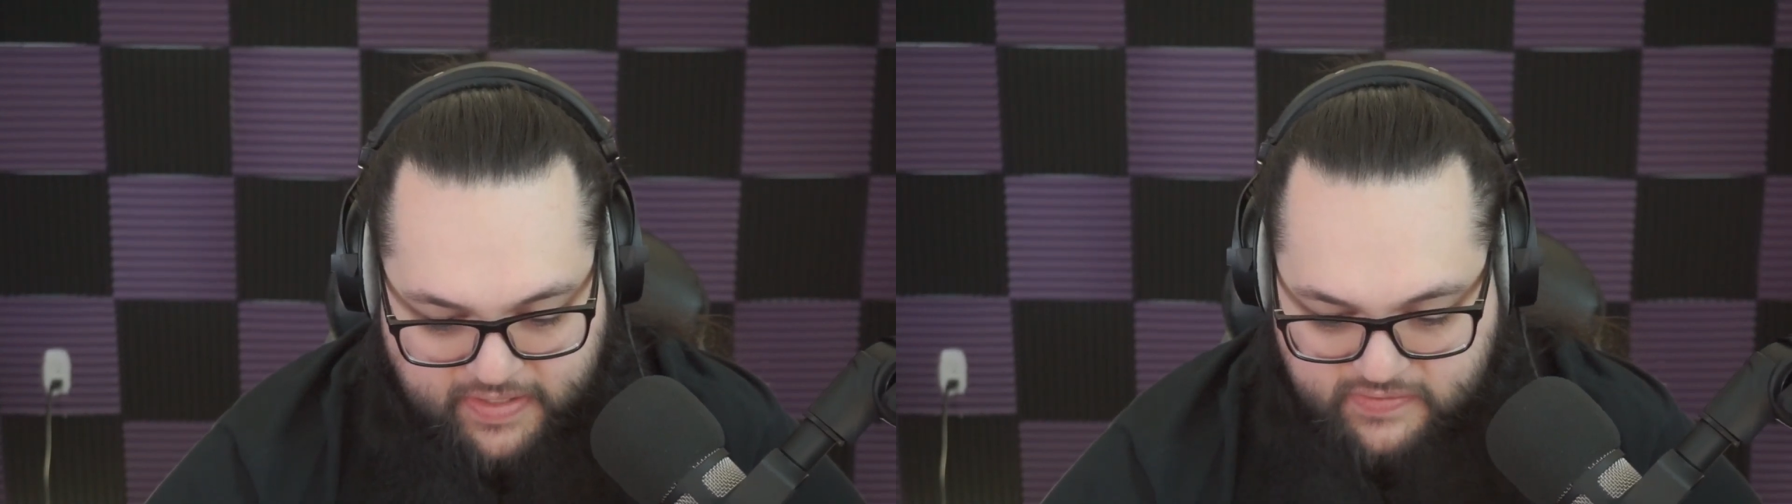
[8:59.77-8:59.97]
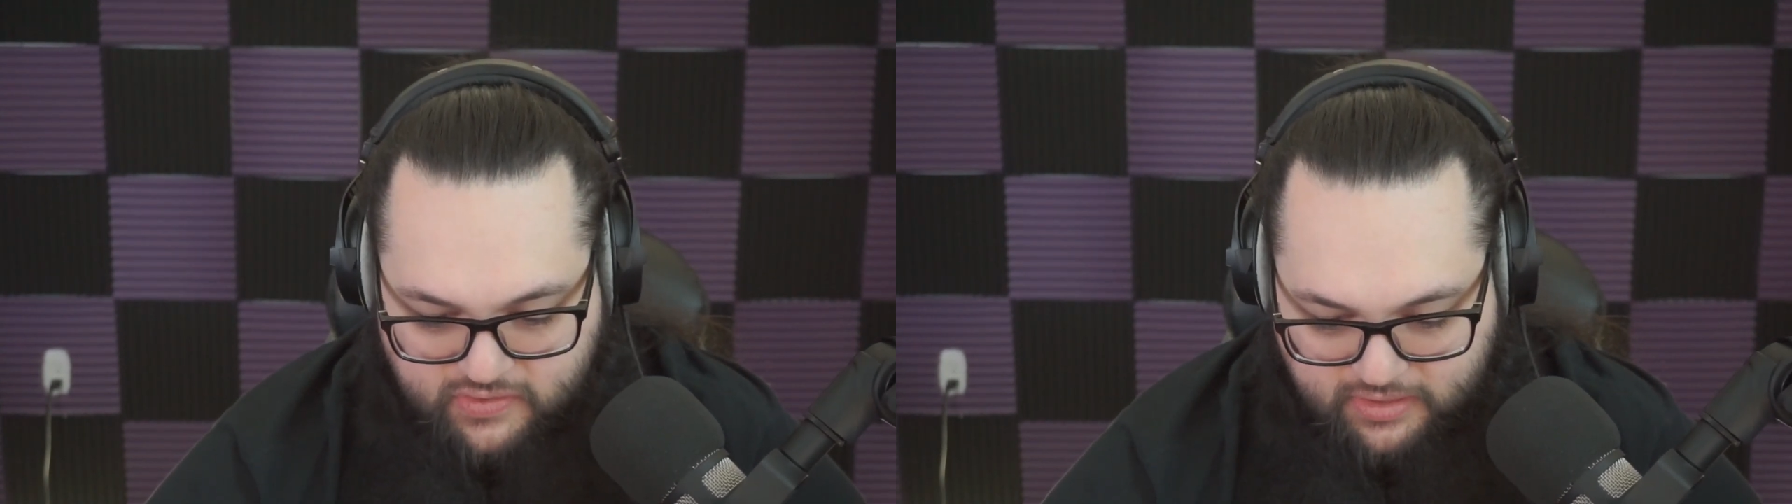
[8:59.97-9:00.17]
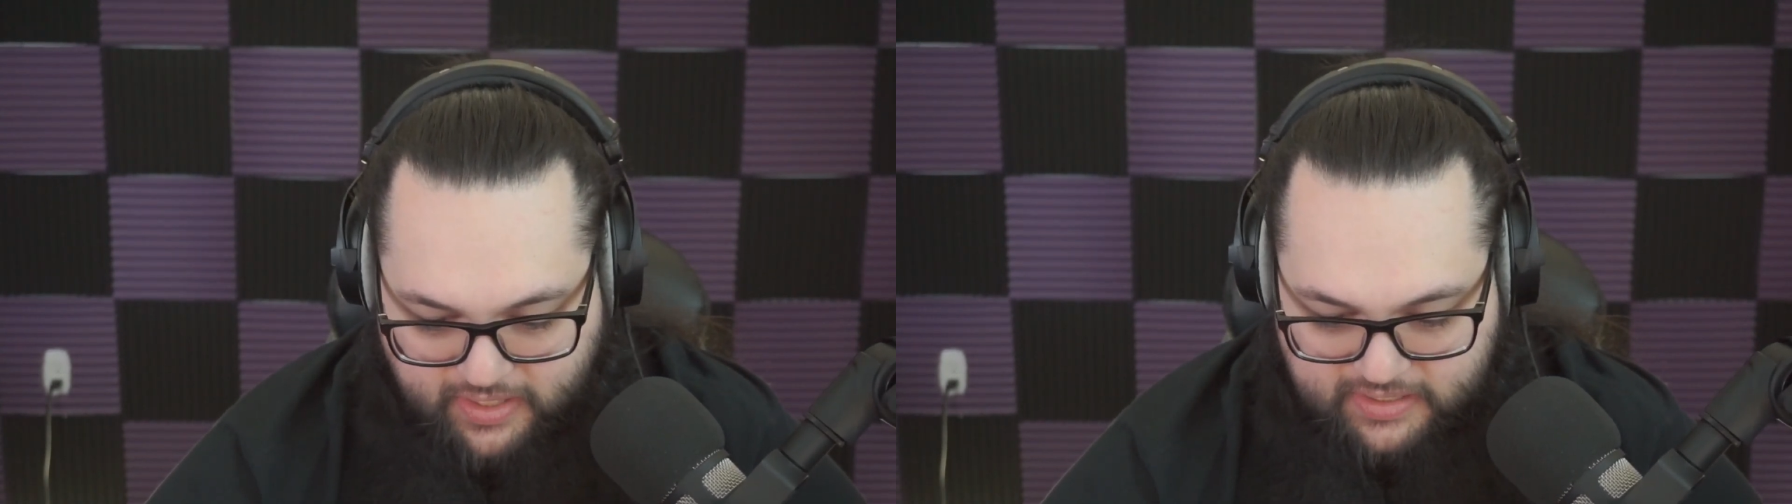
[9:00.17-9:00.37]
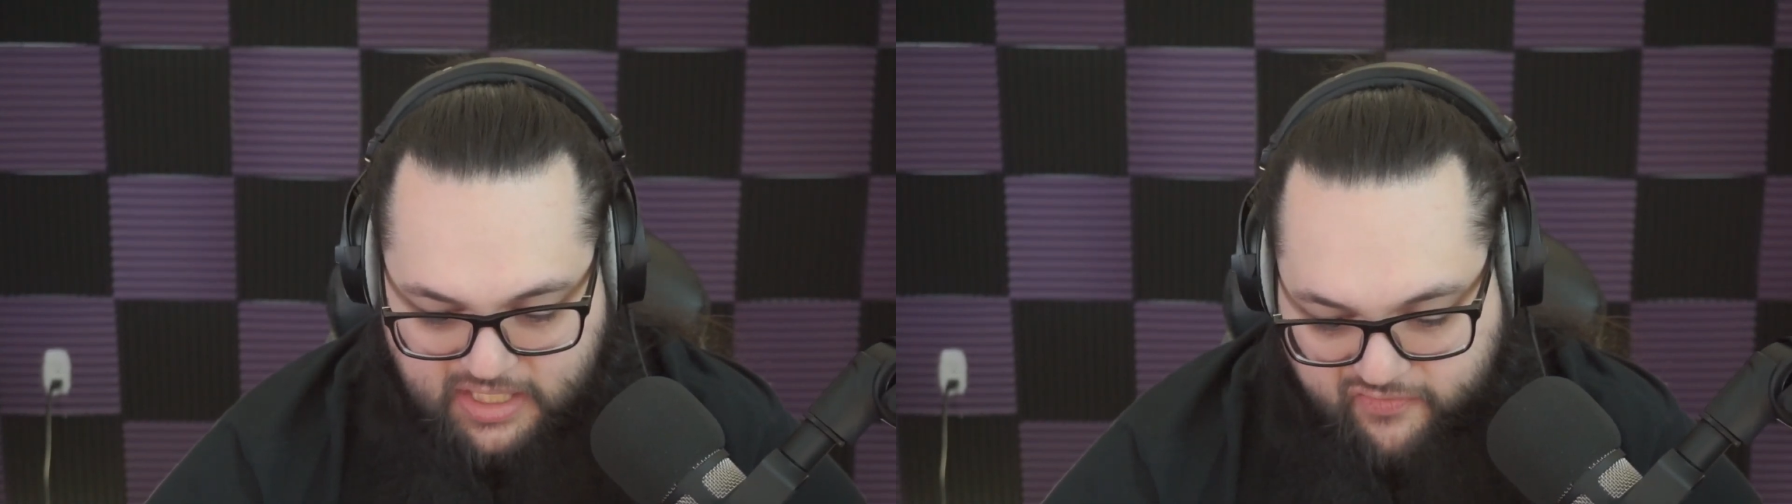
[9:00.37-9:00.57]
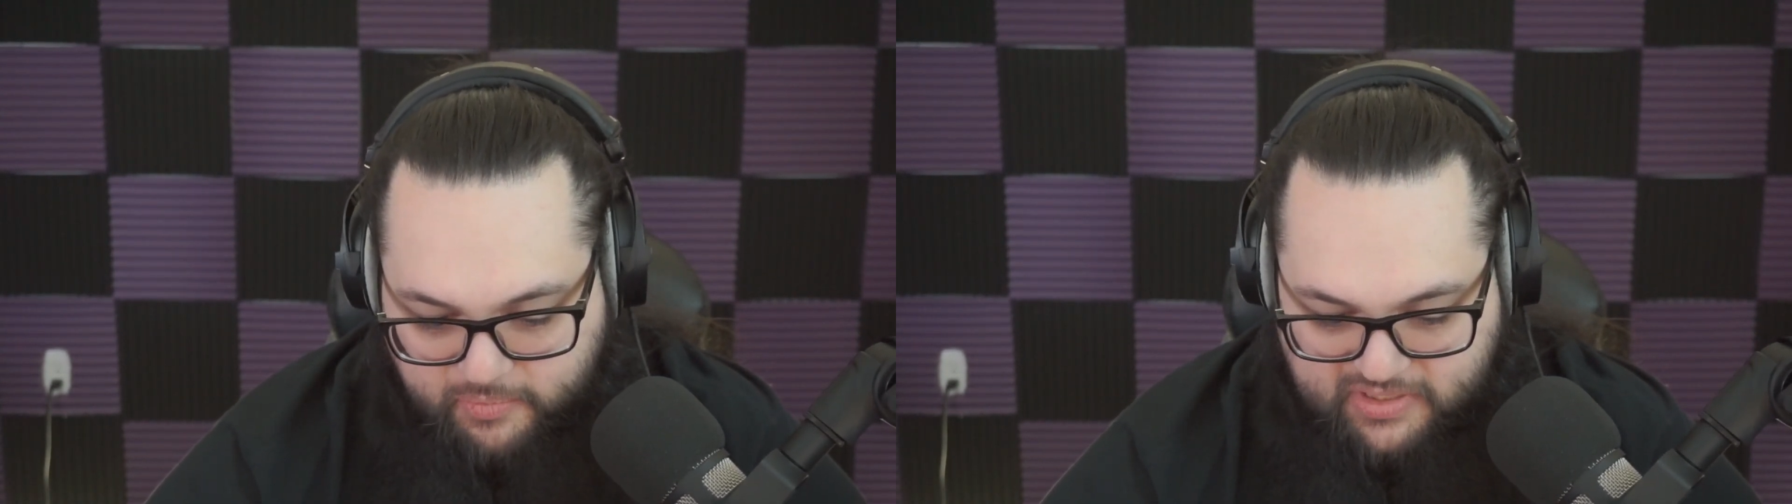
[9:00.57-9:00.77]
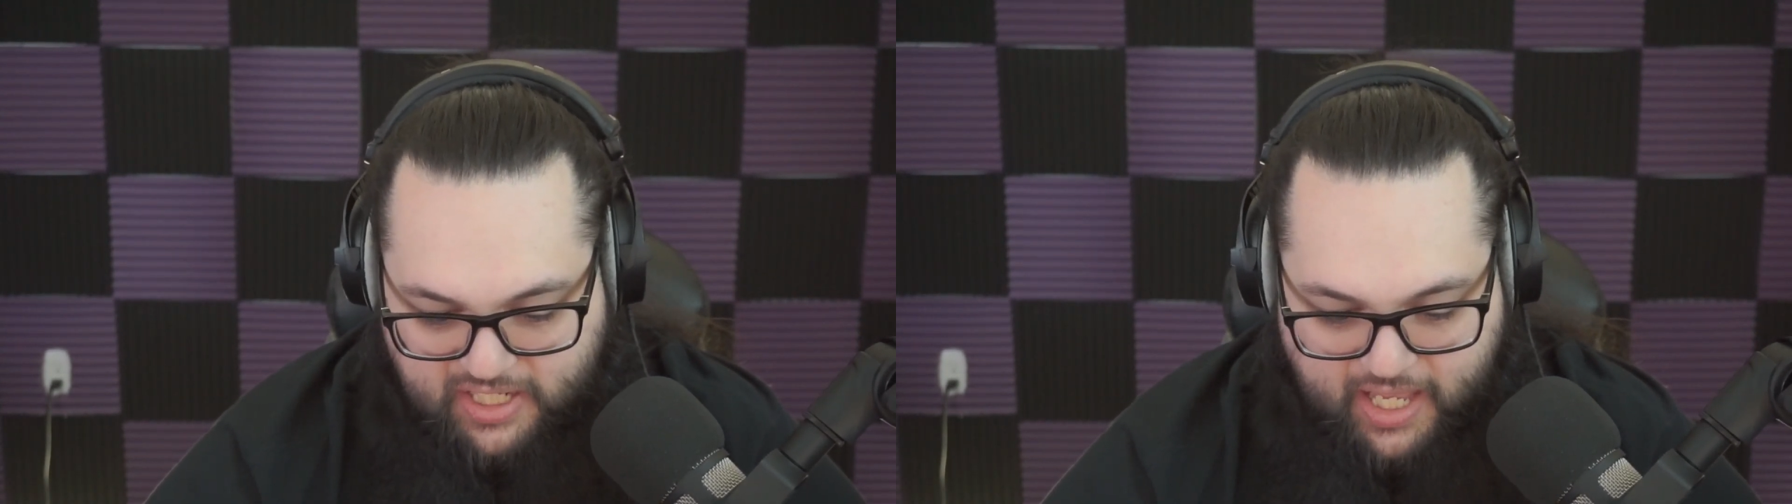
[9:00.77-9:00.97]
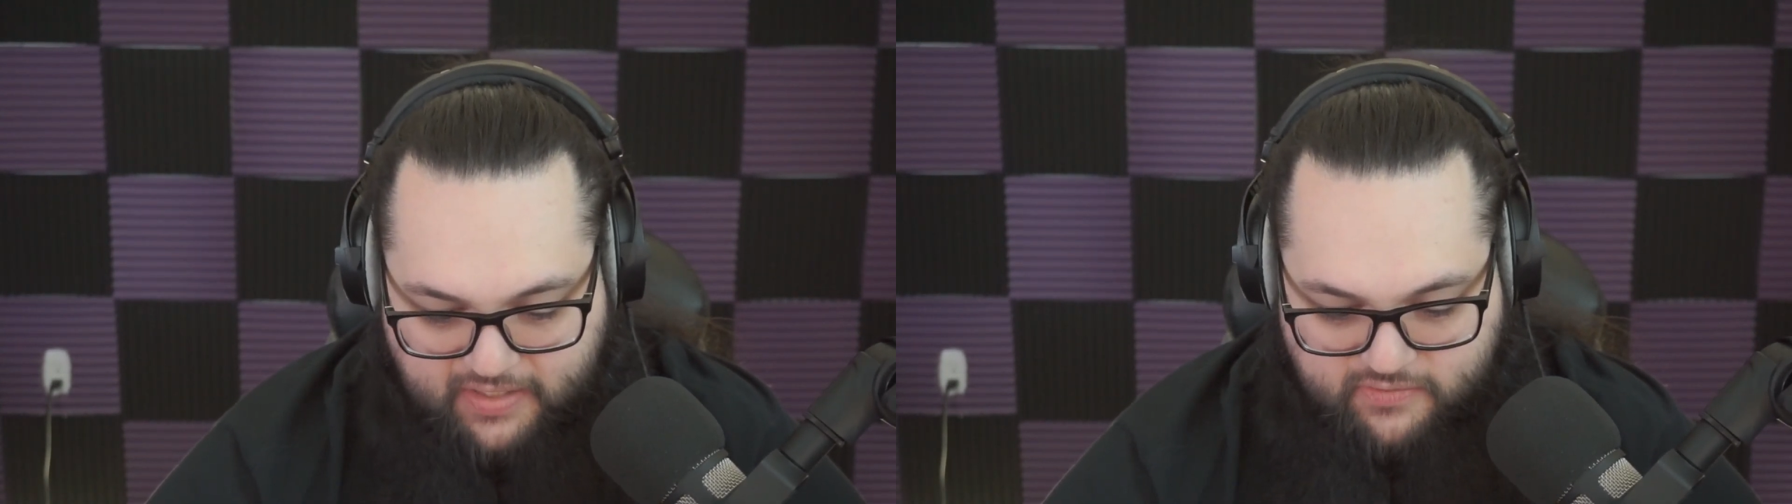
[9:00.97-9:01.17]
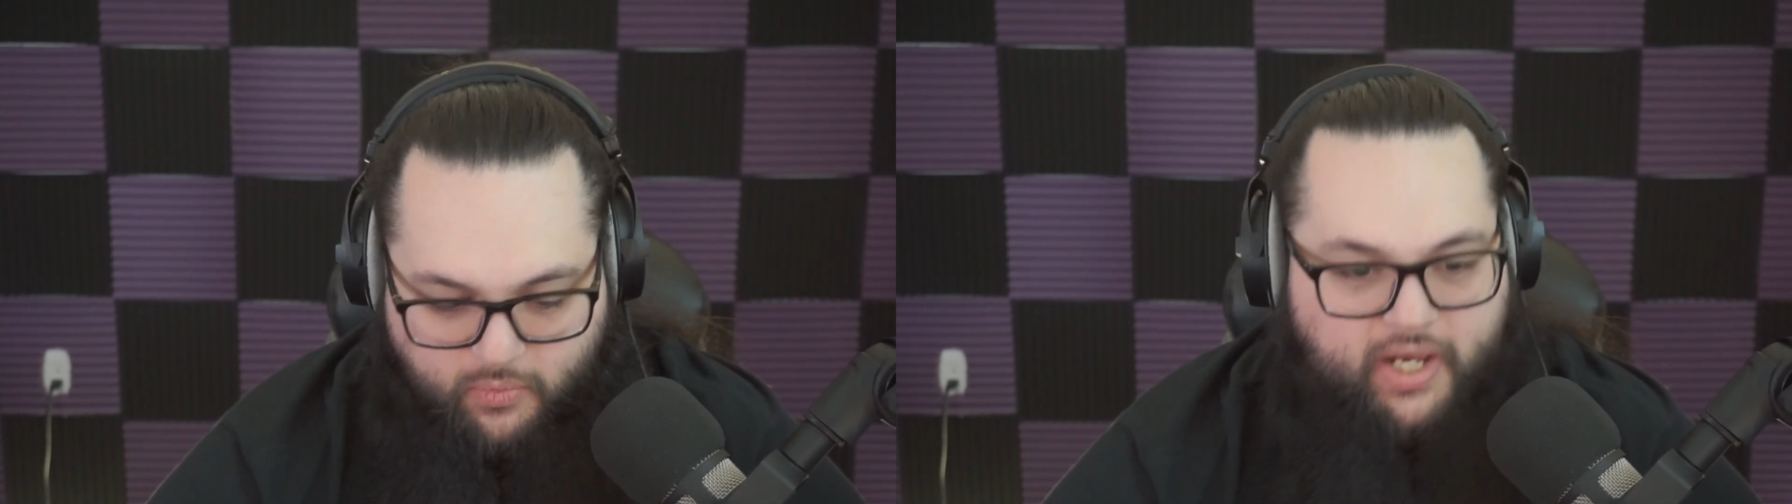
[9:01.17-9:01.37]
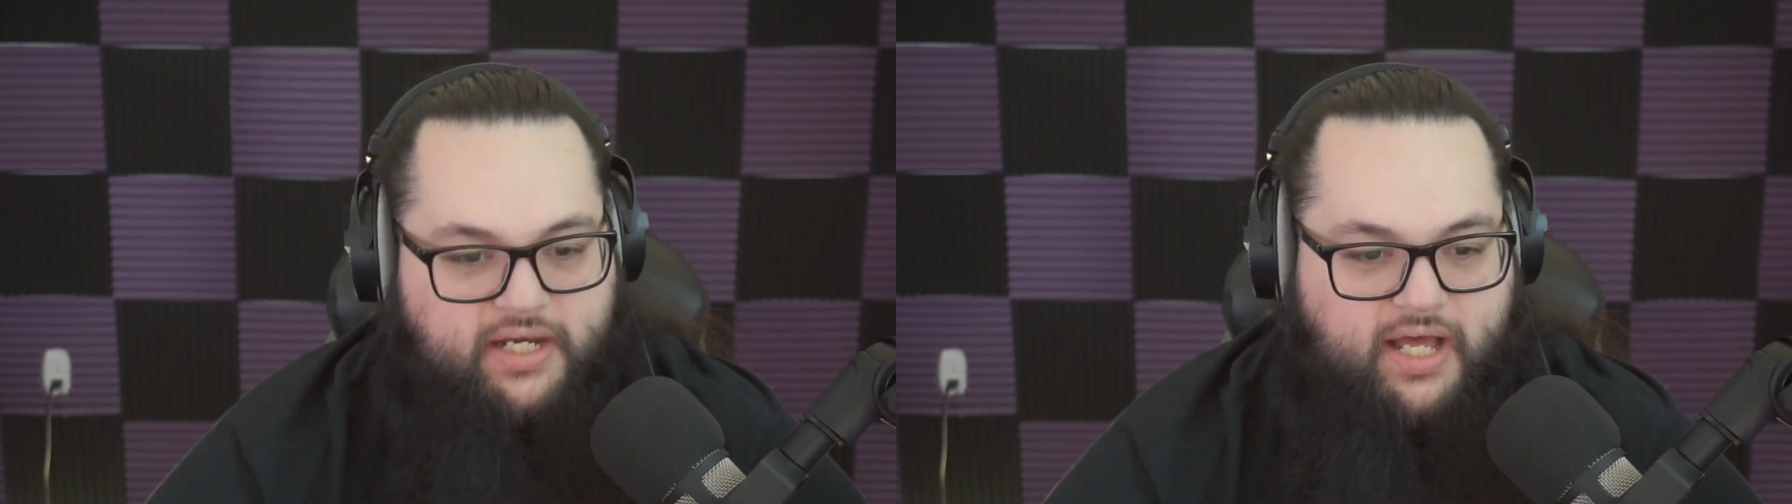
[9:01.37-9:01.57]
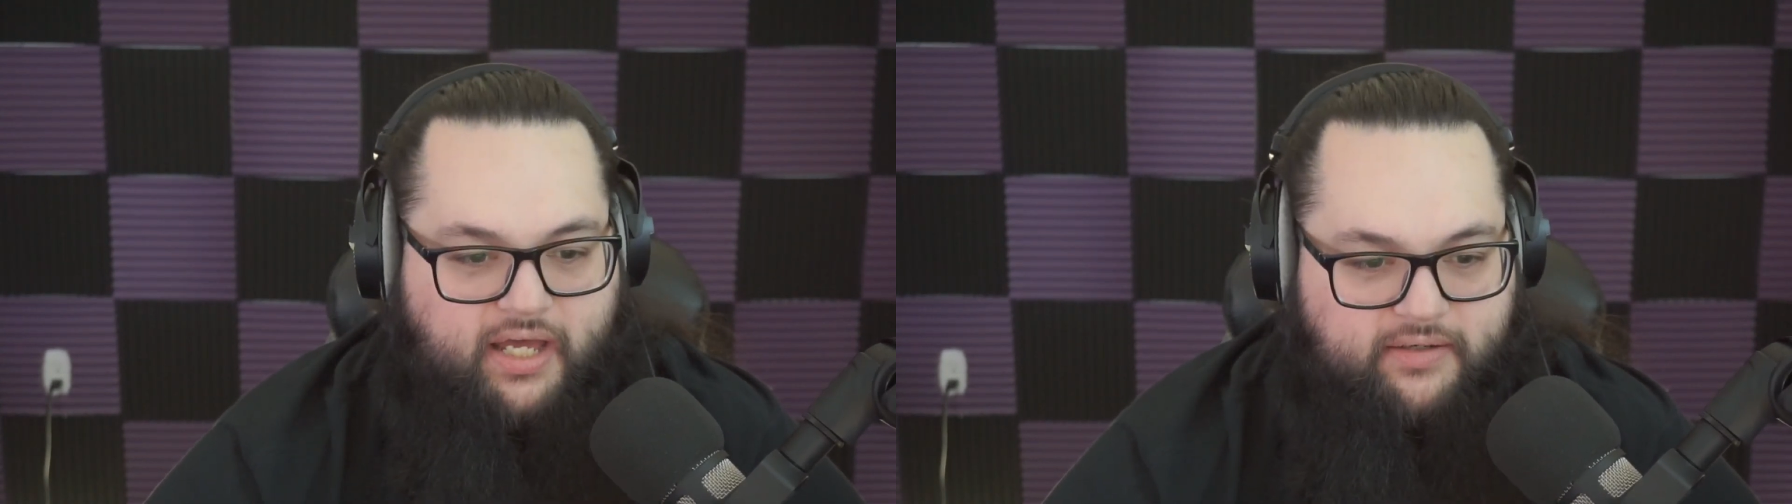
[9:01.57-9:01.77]
let's give them a text. Why
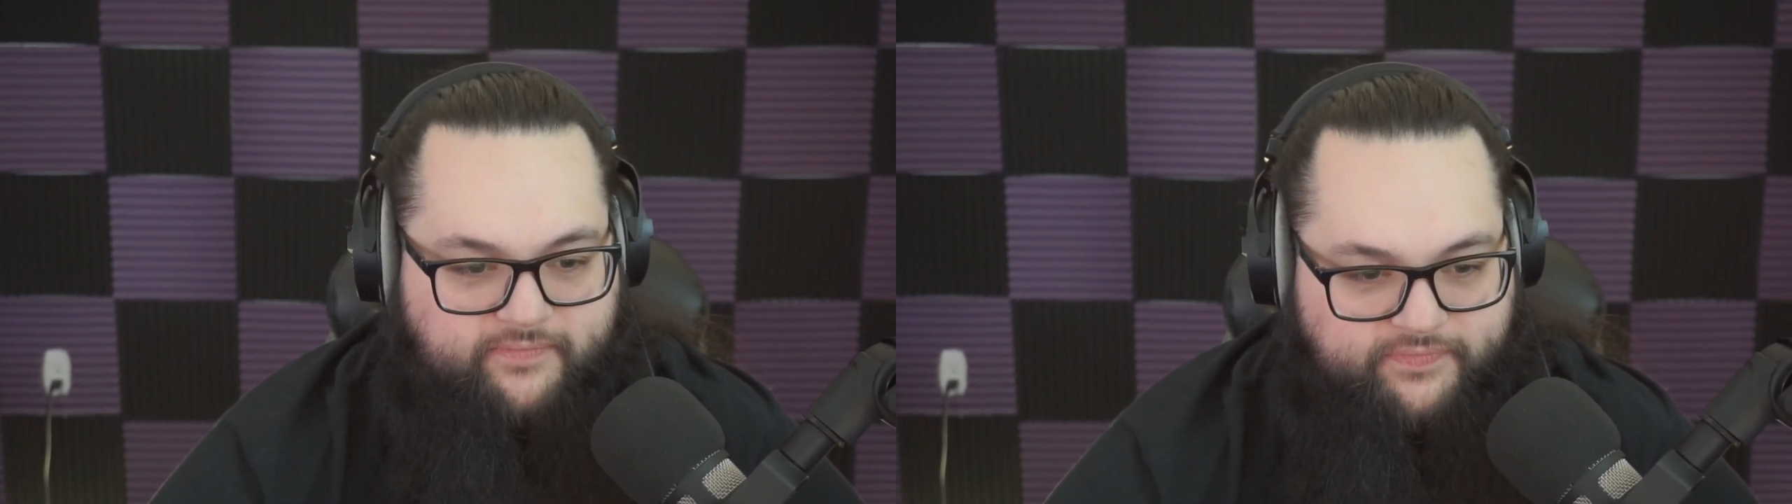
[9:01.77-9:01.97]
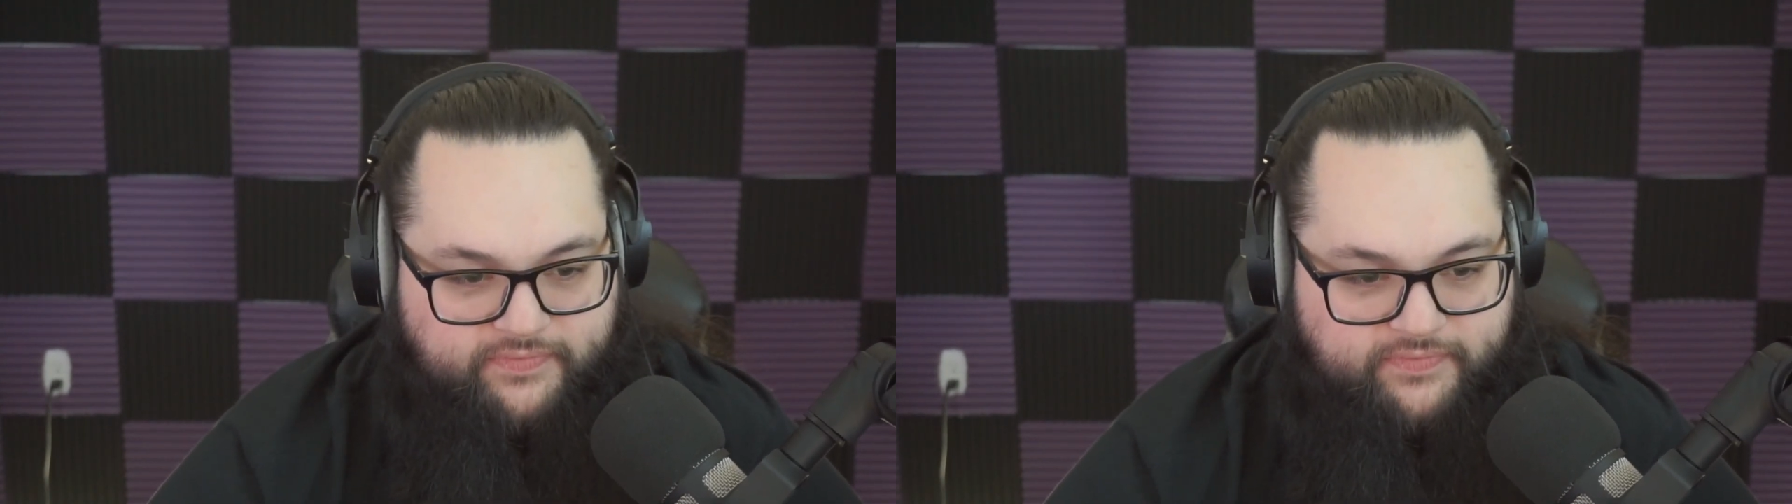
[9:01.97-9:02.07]
not?